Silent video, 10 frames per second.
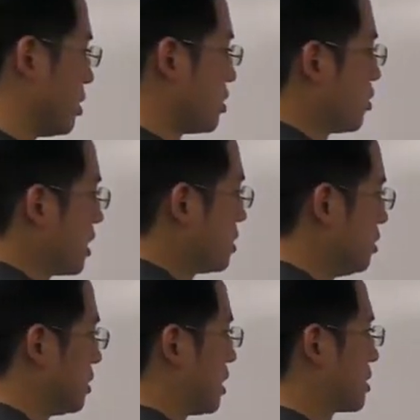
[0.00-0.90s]
you're trying to
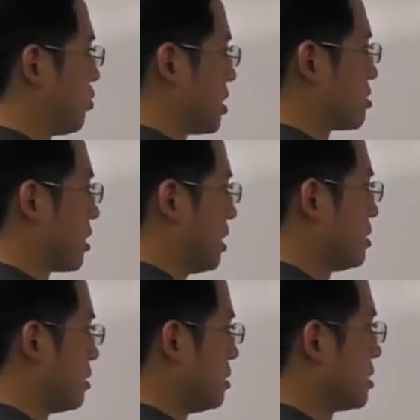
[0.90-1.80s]
detect
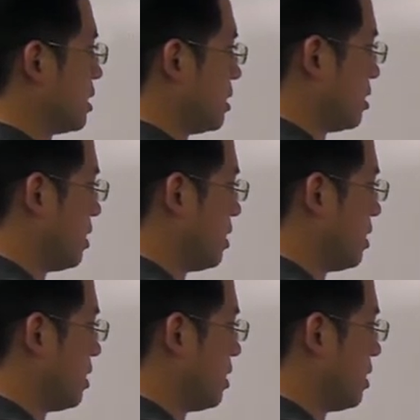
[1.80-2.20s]
translocations and